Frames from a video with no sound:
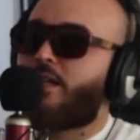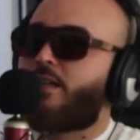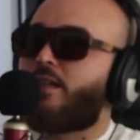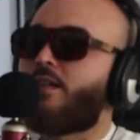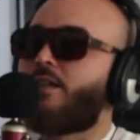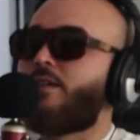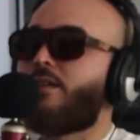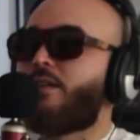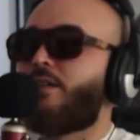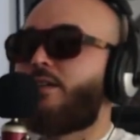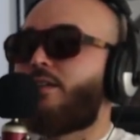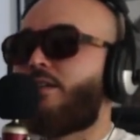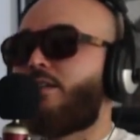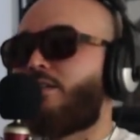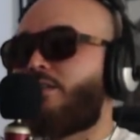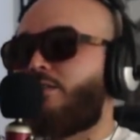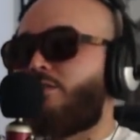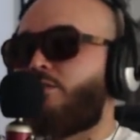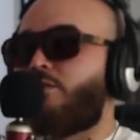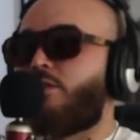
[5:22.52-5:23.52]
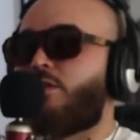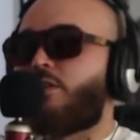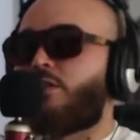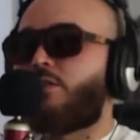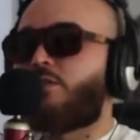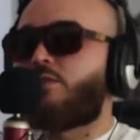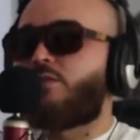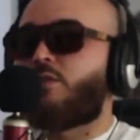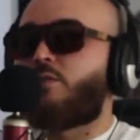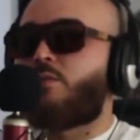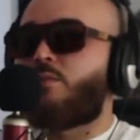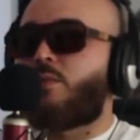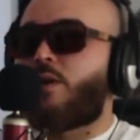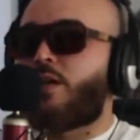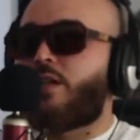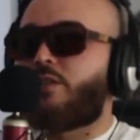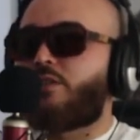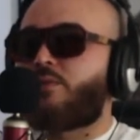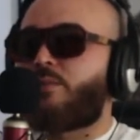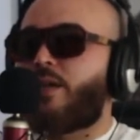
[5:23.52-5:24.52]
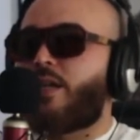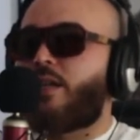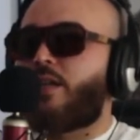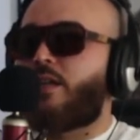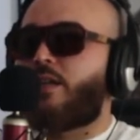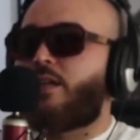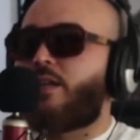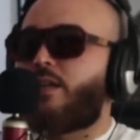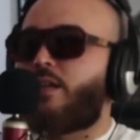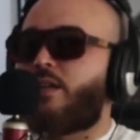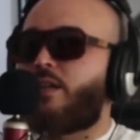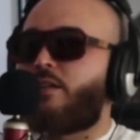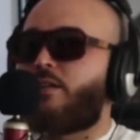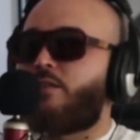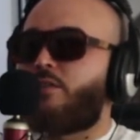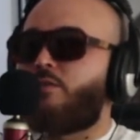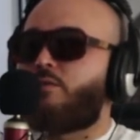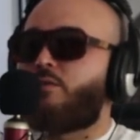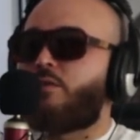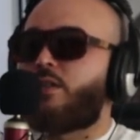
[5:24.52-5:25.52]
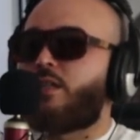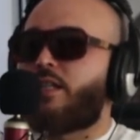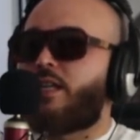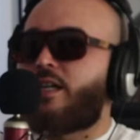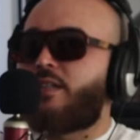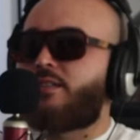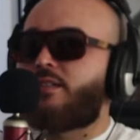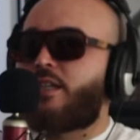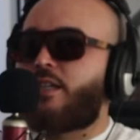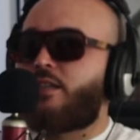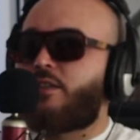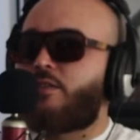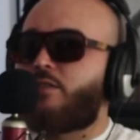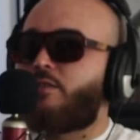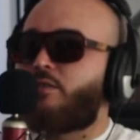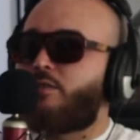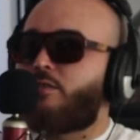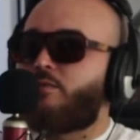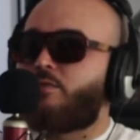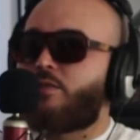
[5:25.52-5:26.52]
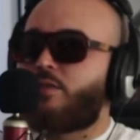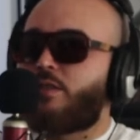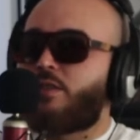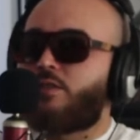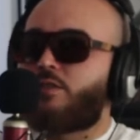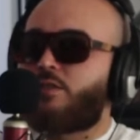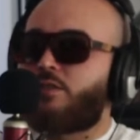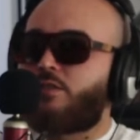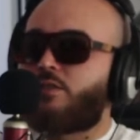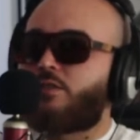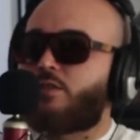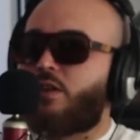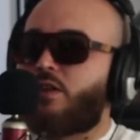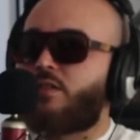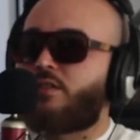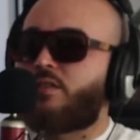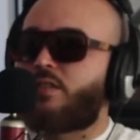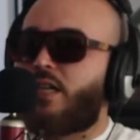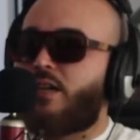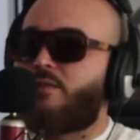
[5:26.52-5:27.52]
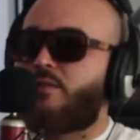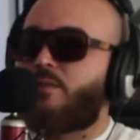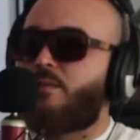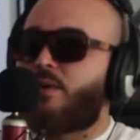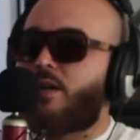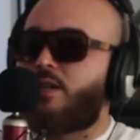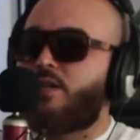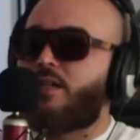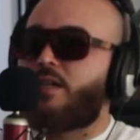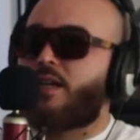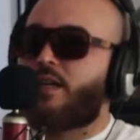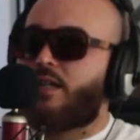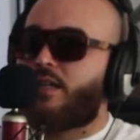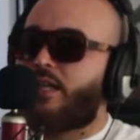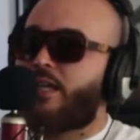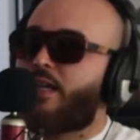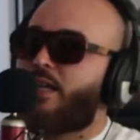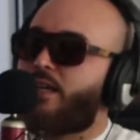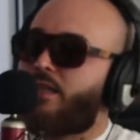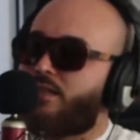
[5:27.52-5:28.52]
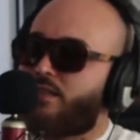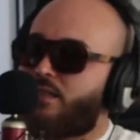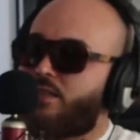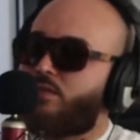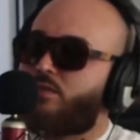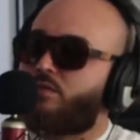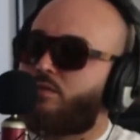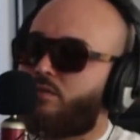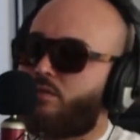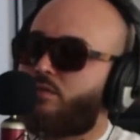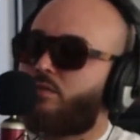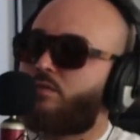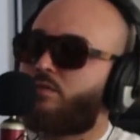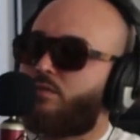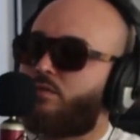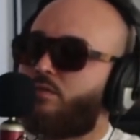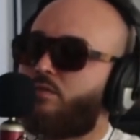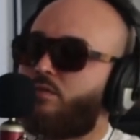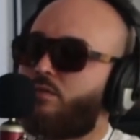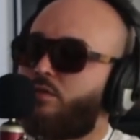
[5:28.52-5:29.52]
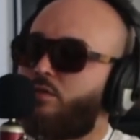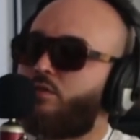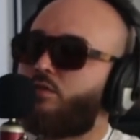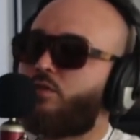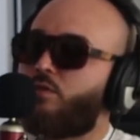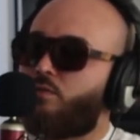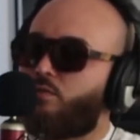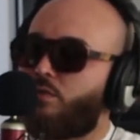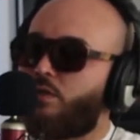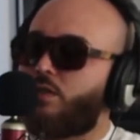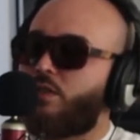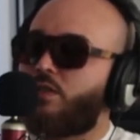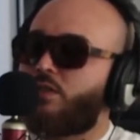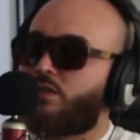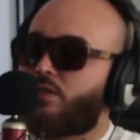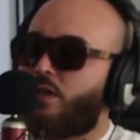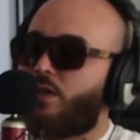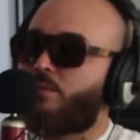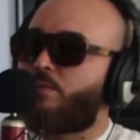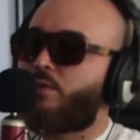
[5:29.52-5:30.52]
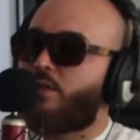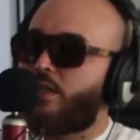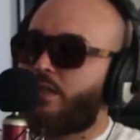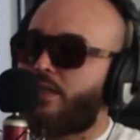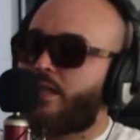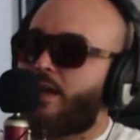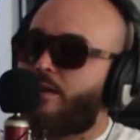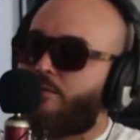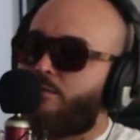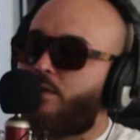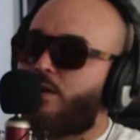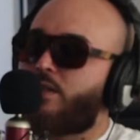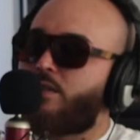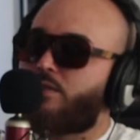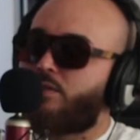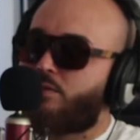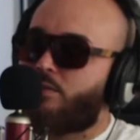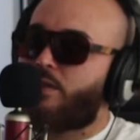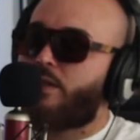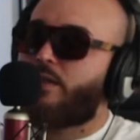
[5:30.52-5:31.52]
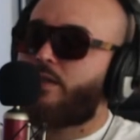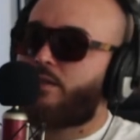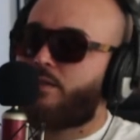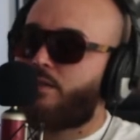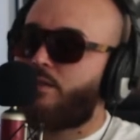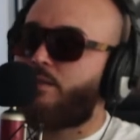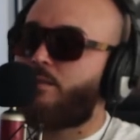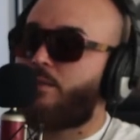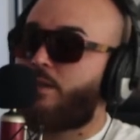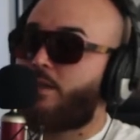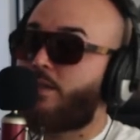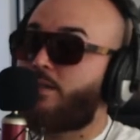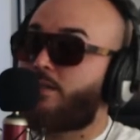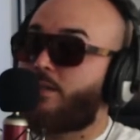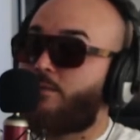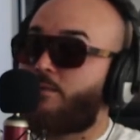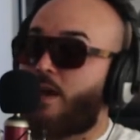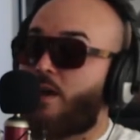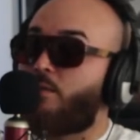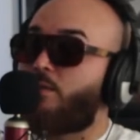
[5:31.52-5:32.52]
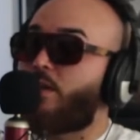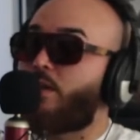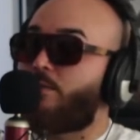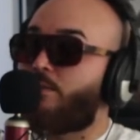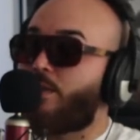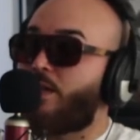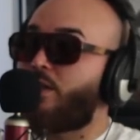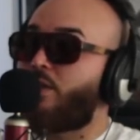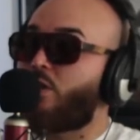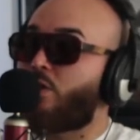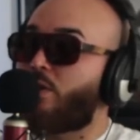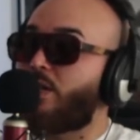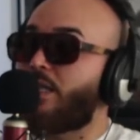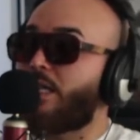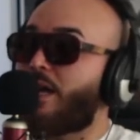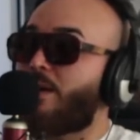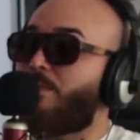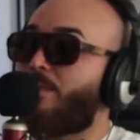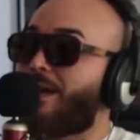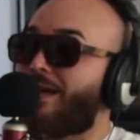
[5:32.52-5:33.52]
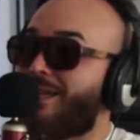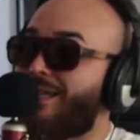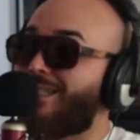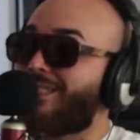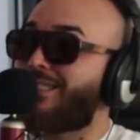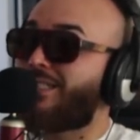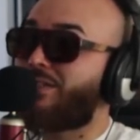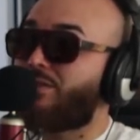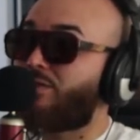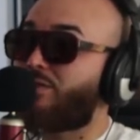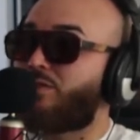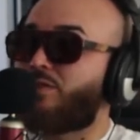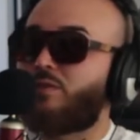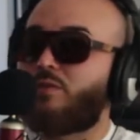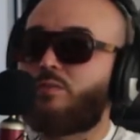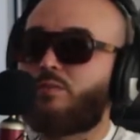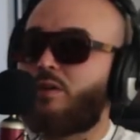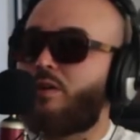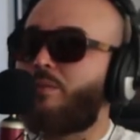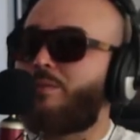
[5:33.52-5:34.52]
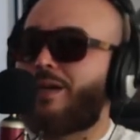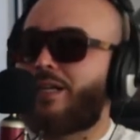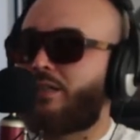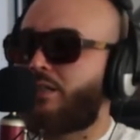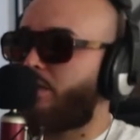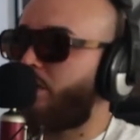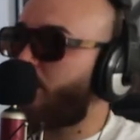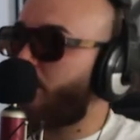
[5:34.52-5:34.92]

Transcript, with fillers: like you learn so much man and you realize like yo you really should start saving money at like 18 years old you should really start putting that funds away because if yeah, i would have been doing that by 18 years old bro by